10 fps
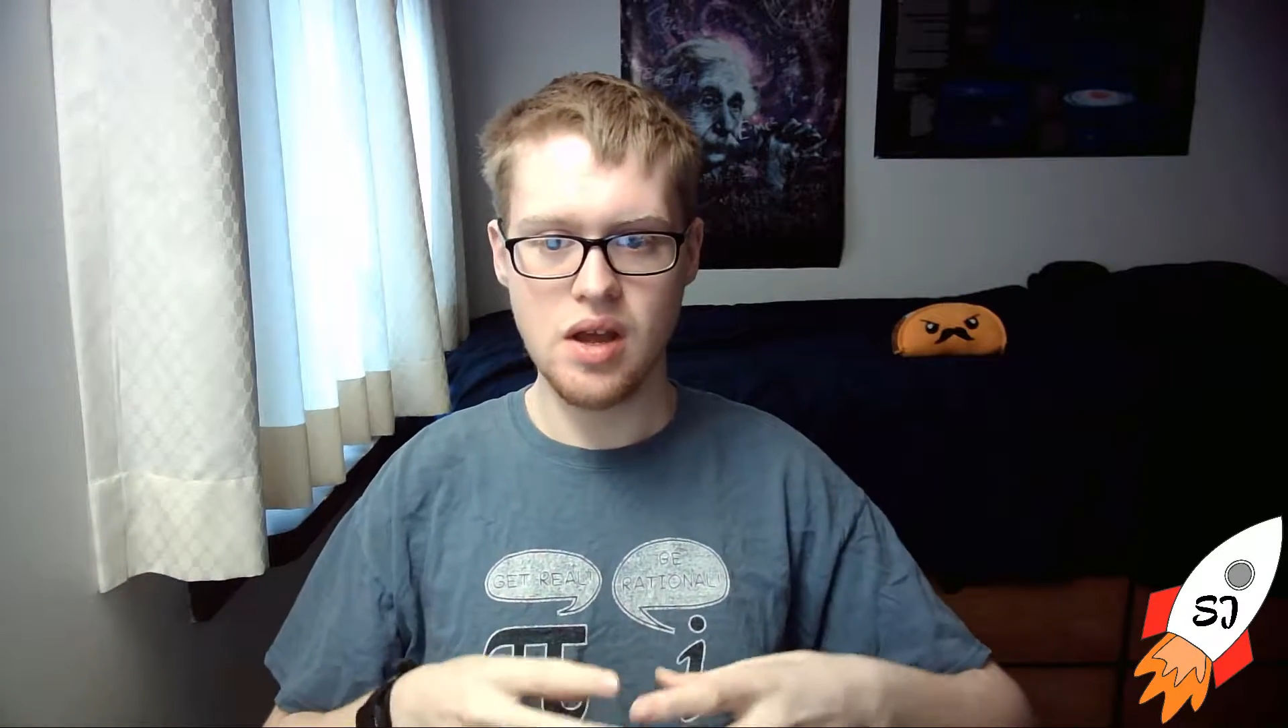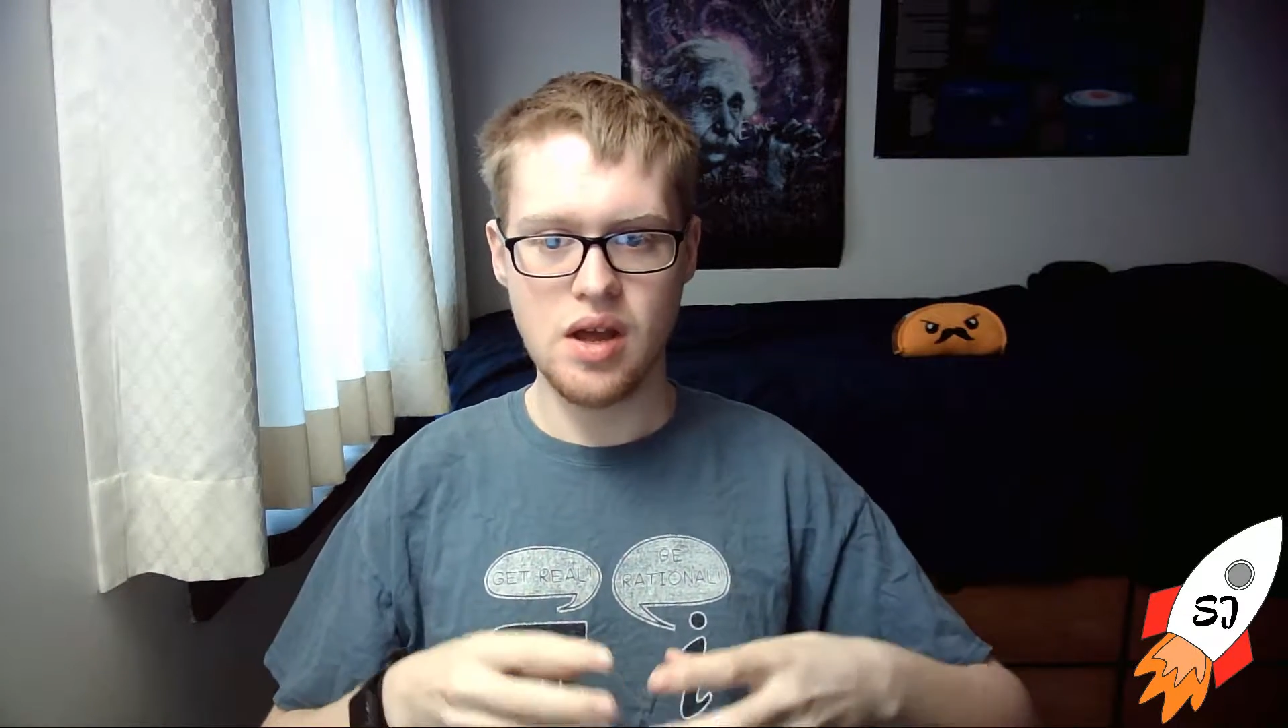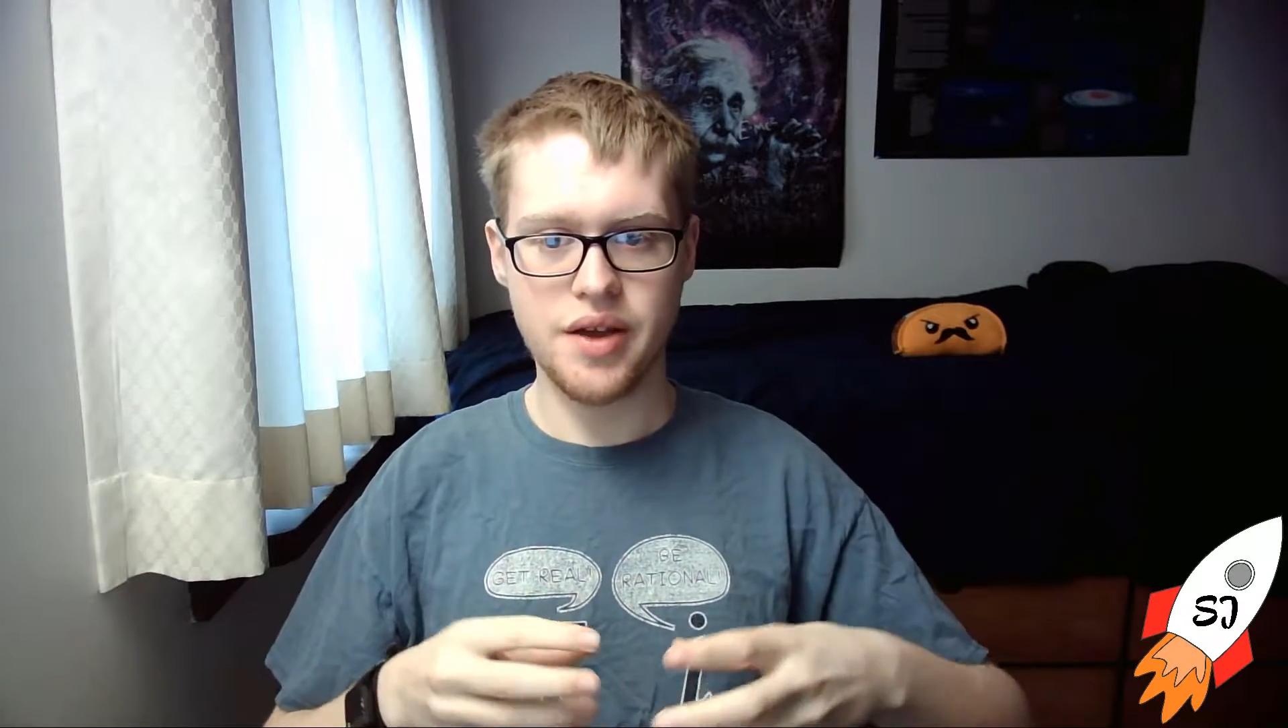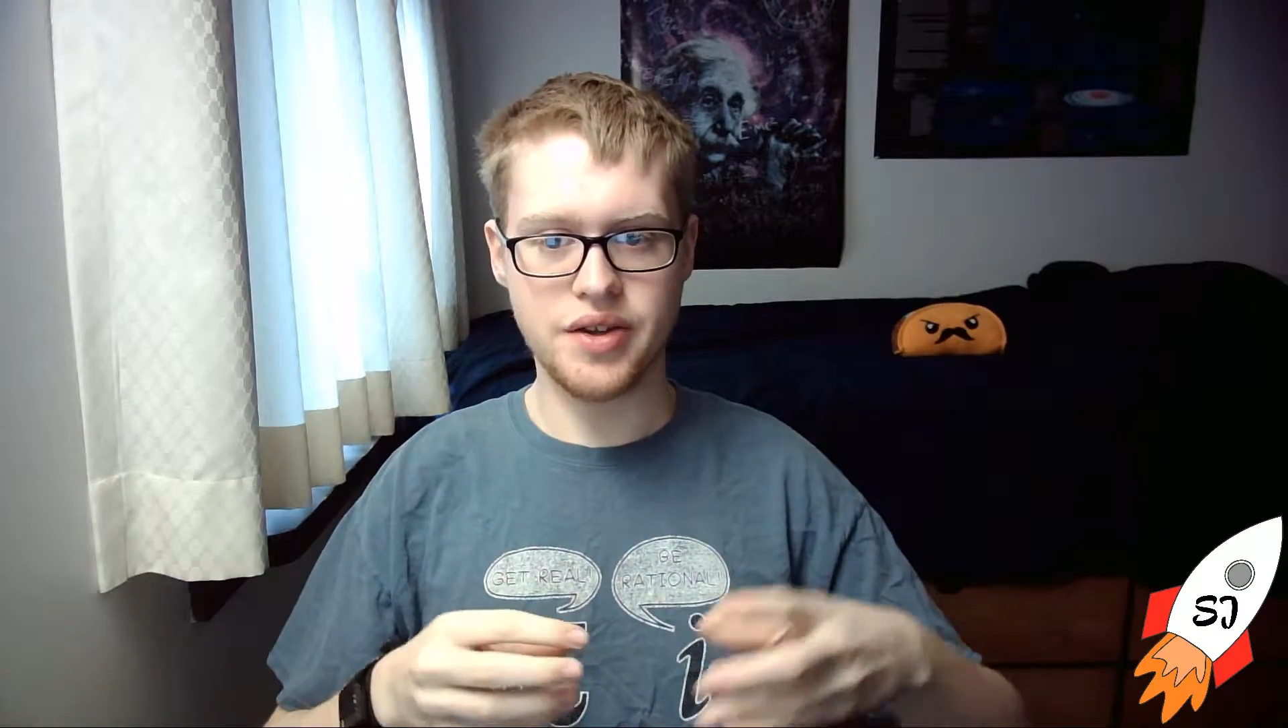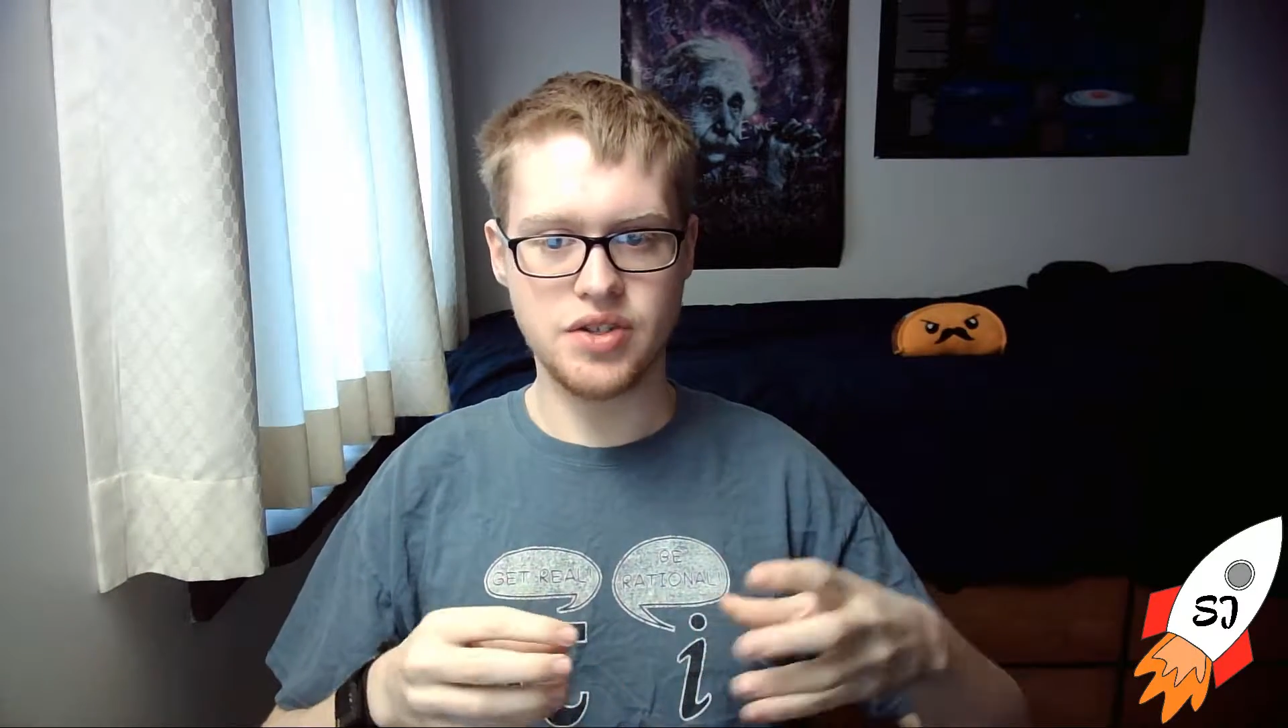
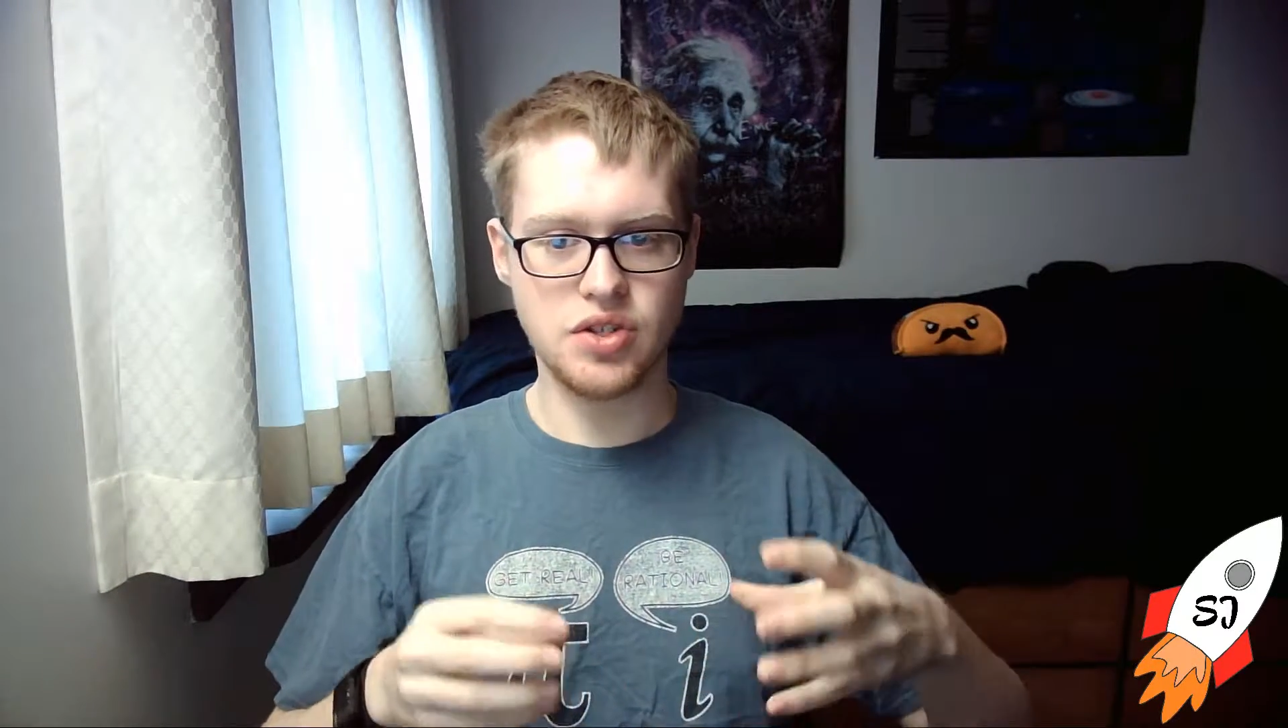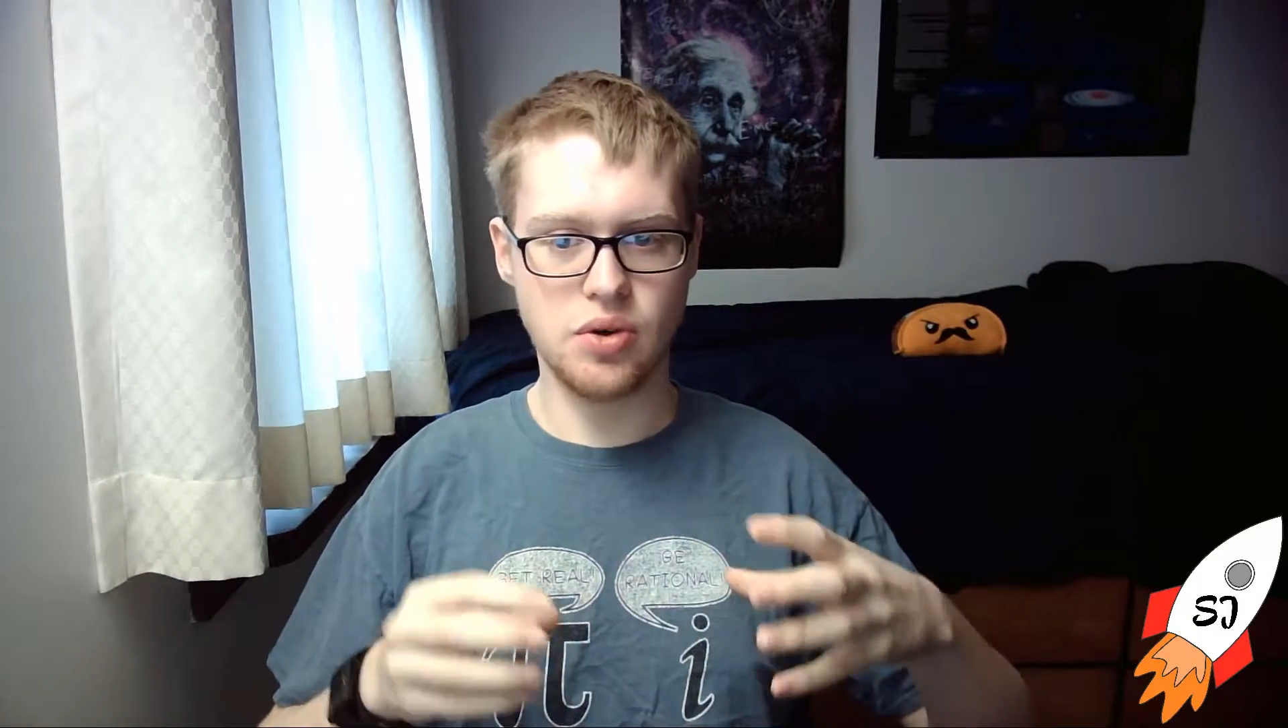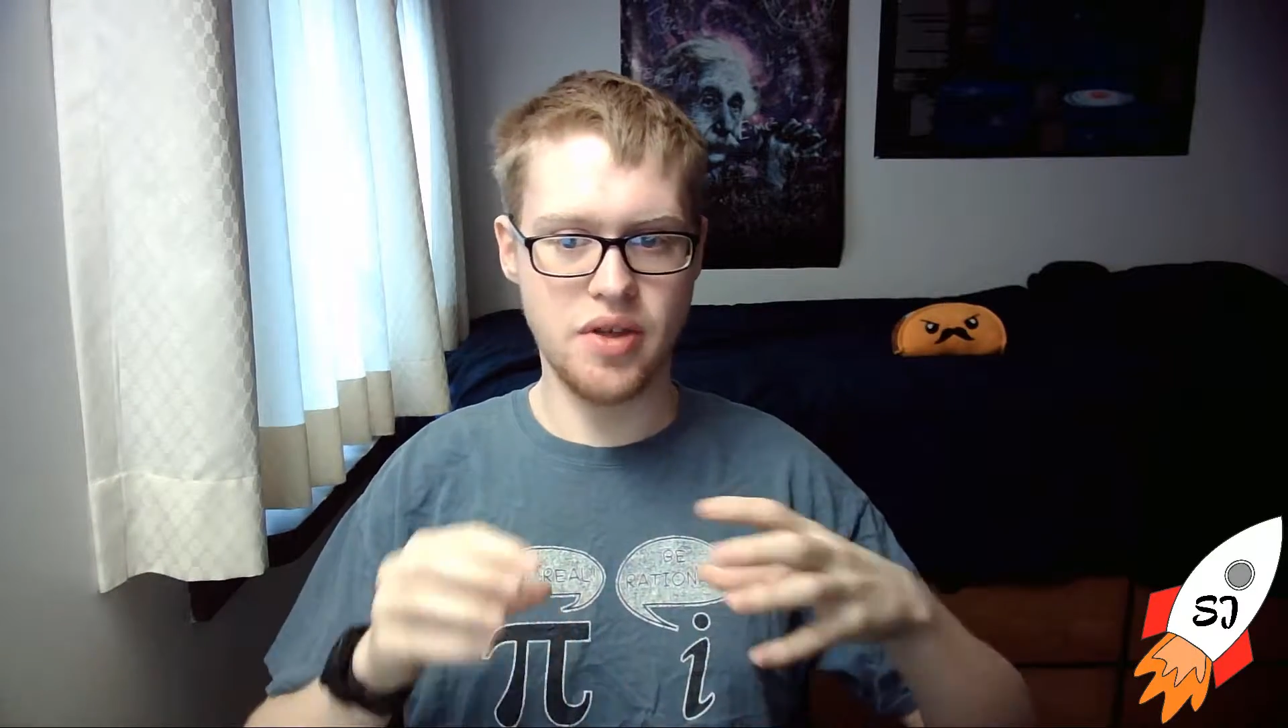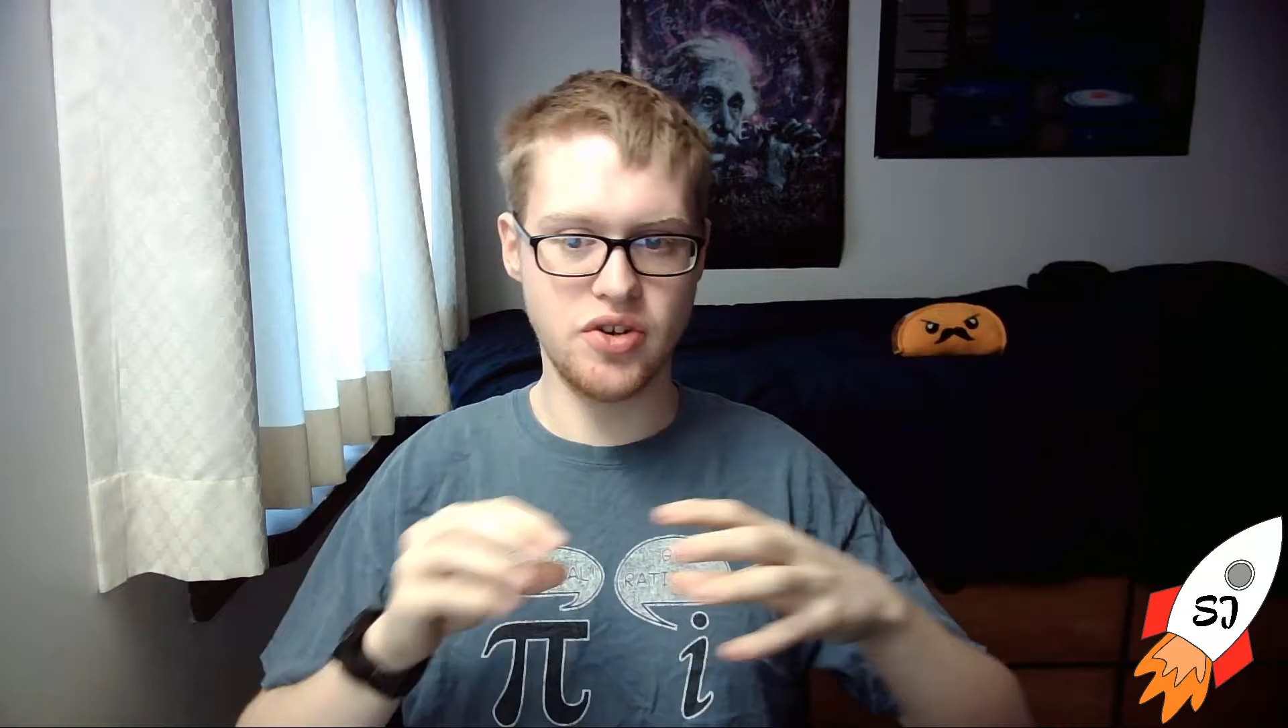And so the